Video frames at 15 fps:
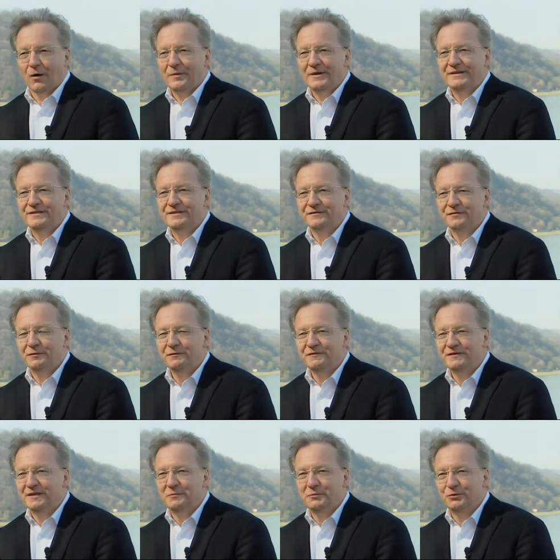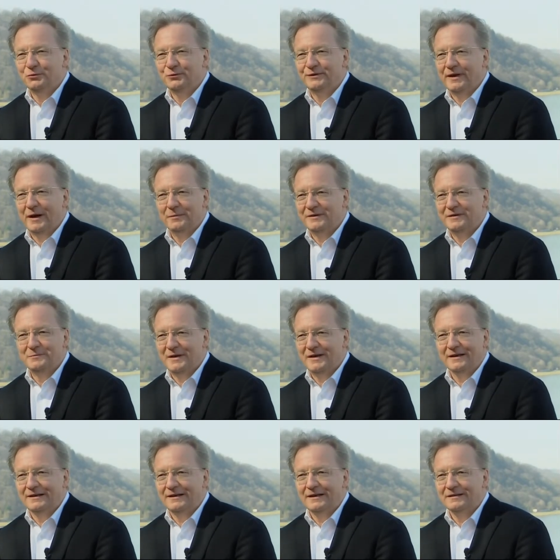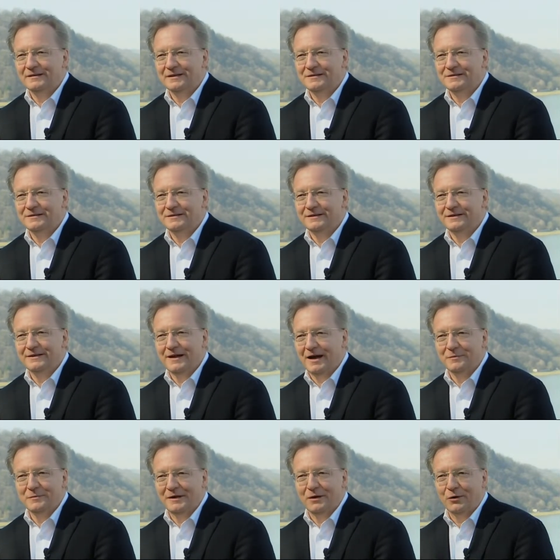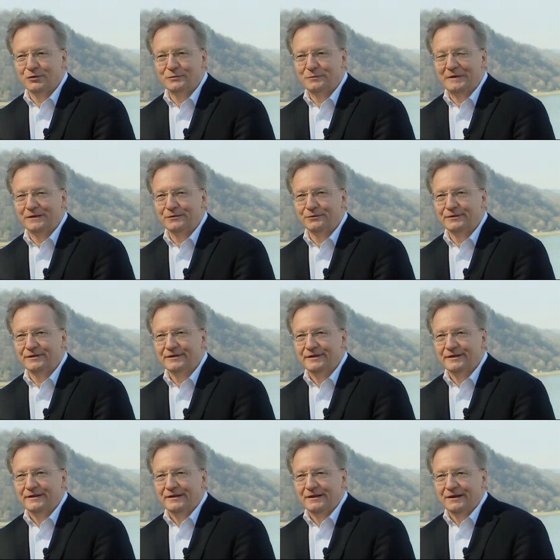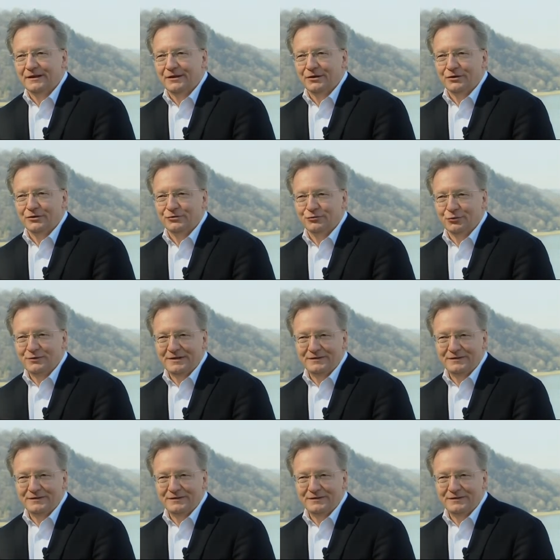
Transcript: I think I learned more in those 50 minutes than in all the years of my musical training.